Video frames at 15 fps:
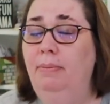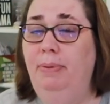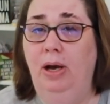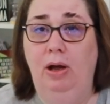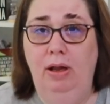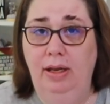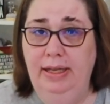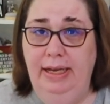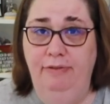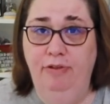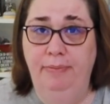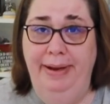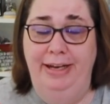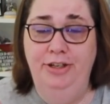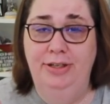but all the
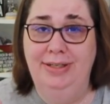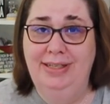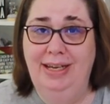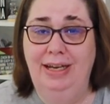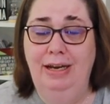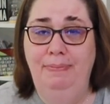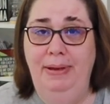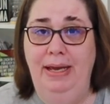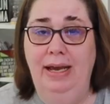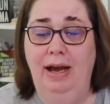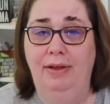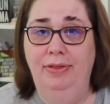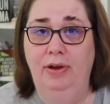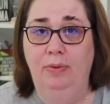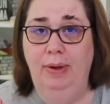information is going to be
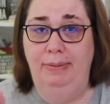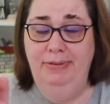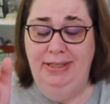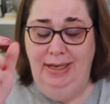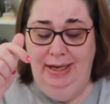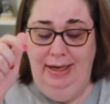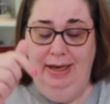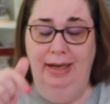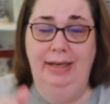on their website